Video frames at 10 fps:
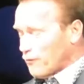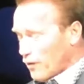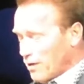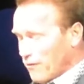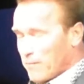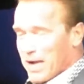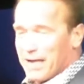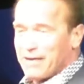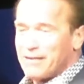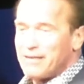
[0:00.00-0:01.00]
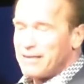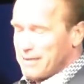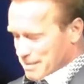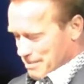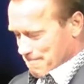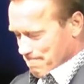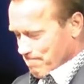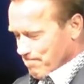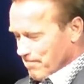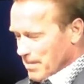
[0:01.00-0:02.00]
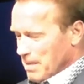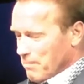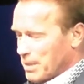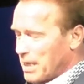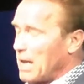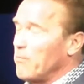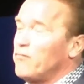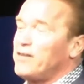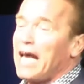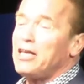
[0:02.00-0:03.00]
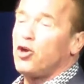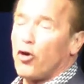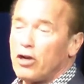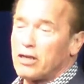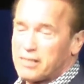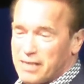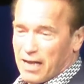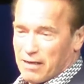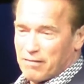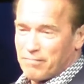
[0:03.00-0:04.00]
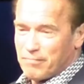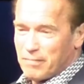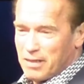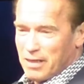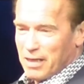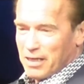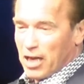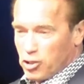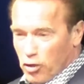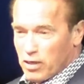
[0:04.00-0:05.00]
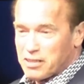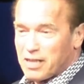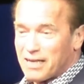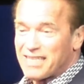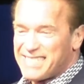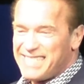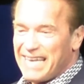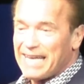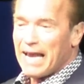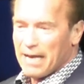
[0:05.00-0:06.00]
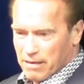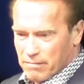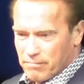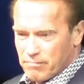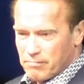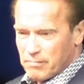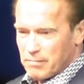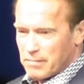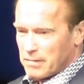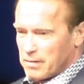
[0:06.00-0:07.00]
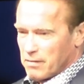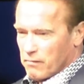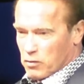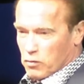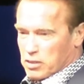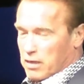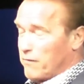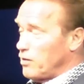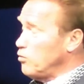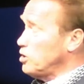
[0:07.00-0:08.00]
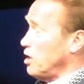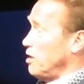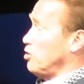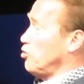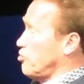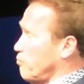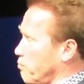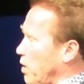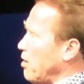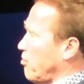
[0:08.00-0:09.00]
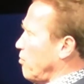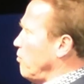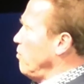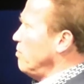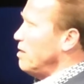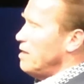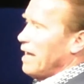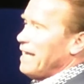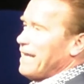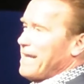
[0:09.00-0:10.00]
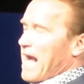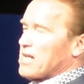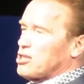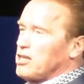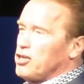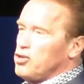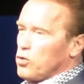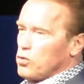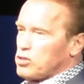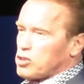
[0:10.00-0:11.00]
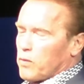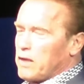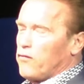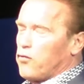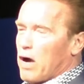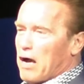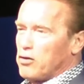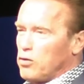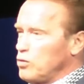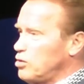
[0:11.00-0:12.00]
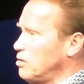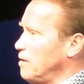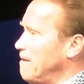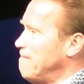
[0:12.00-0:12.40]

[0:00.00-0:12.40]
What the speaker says: good friend of mine by the name of Ted Turner said. Ted Turner started CNN, which was a revolutionary breakthrough in the national news, 24-hour news.